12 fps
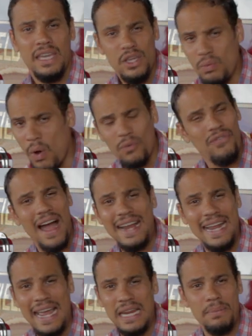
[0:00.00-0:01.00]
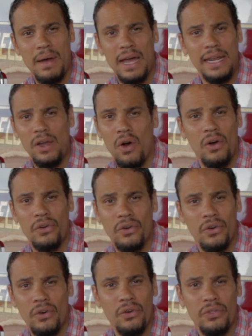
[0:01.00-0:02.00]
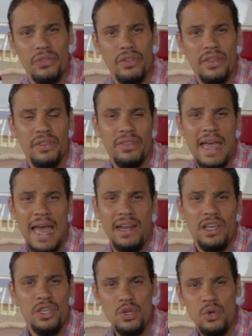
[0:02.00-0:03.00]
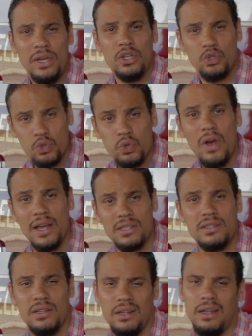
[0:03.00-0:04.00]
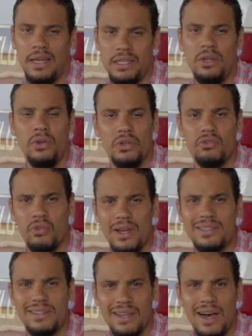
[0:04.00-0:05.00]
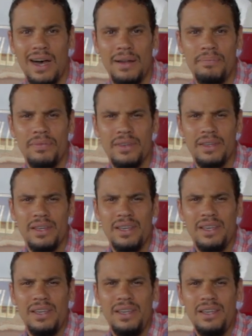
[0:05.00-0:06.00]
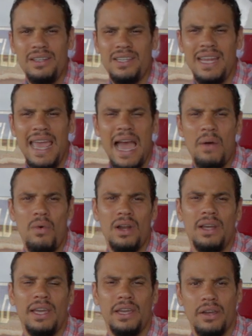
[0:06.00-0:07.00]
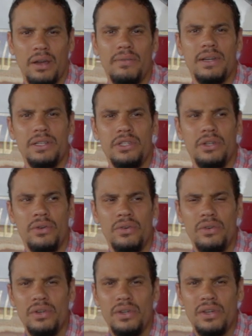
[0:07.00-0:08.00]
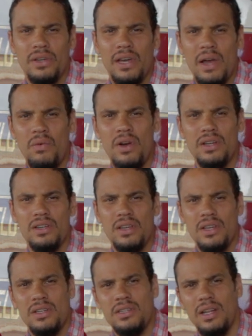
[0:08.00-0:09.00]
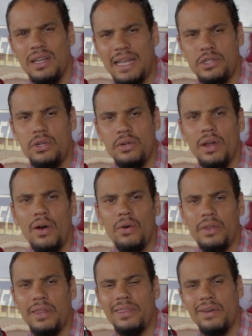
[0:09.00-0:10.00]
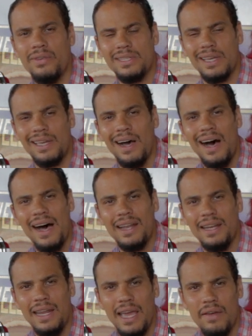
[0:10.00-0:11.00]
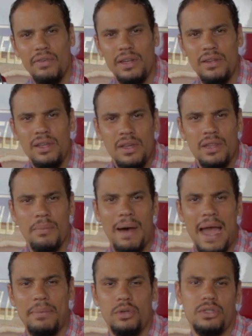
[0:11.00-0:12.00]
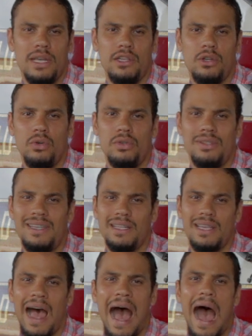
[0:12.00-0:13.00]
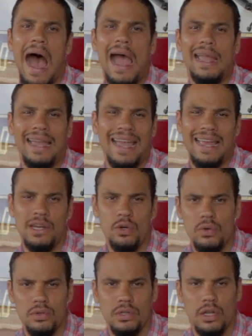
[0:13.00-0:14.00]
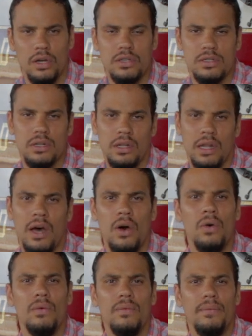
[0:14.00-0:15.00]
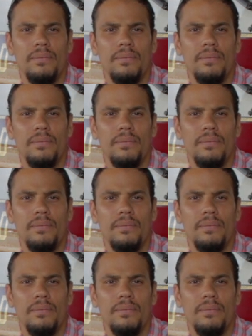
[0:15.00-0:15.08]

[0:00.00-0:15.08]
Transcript: You won't find anybody on earth that you can trust like you can trust God. And today I want to encourage you. I want to let you know that there is a God in heaven, the Bible says, who sits high and who looks low.